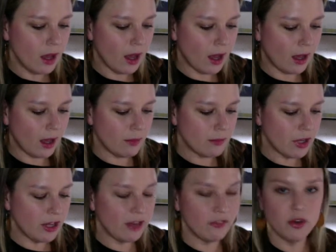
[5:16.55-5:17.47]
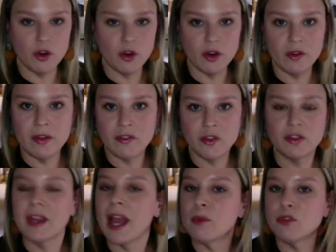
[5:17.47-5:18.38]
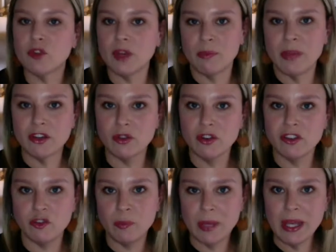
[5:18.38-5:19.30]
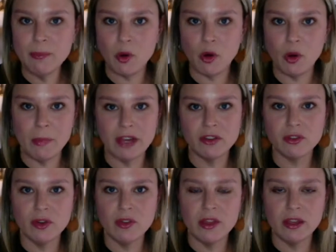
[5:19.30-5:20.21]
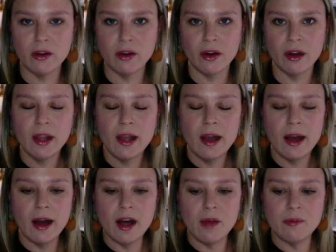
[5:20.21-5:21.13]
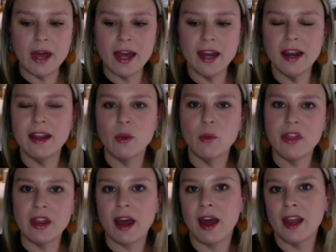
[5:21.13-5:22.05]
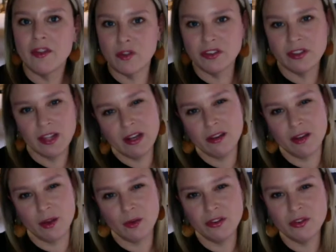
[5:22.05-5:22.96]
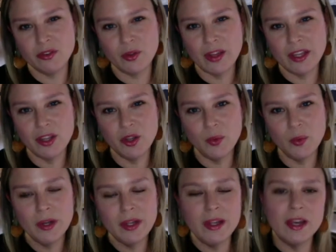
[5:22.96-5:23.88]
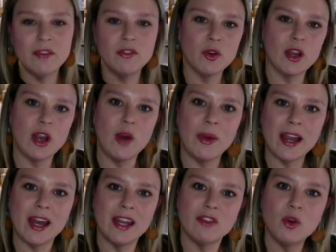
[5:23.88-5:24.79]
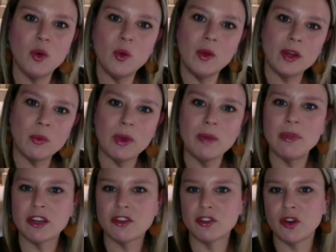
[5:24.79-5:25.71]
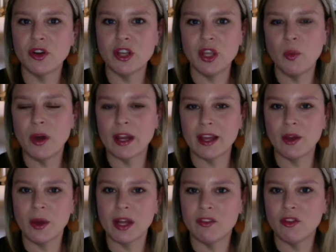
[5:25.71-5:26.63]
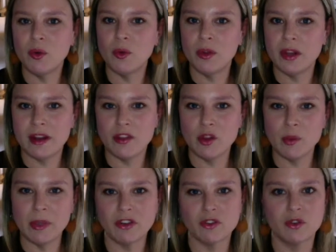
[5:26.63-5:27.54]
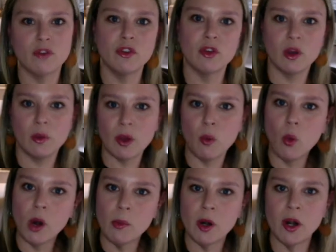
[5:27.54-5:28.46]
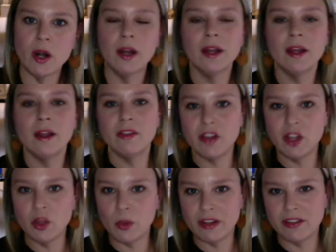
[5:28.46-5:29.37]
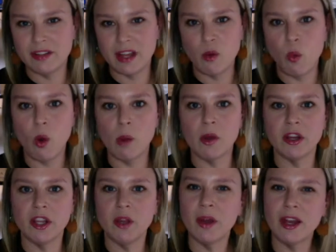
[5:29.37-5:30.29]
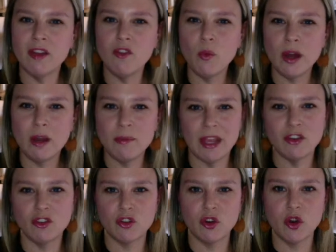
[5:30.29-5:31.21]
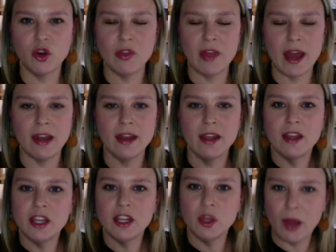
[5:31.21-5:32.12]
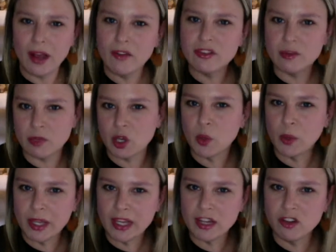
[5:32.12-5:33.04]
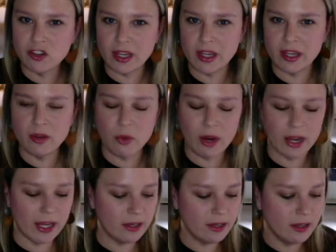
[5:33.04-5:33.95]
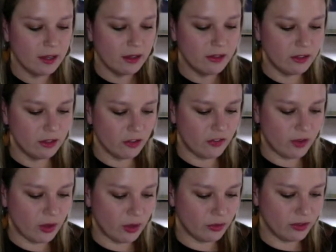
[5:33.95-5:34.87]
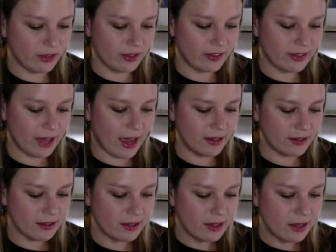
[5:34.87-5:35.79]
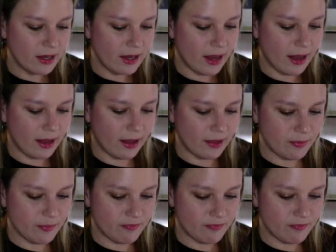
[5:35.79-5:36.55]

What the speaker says: If you're capturing pictures of people, make sure that you're editing with an eye for skin tones. So like if you're going kind of cool in one picture, you want to go kind of cool in another picture. If you're going warmer, then you want to stay warmer. You kind of want to make sure that you have some cohesion, right, to your photos as a set. All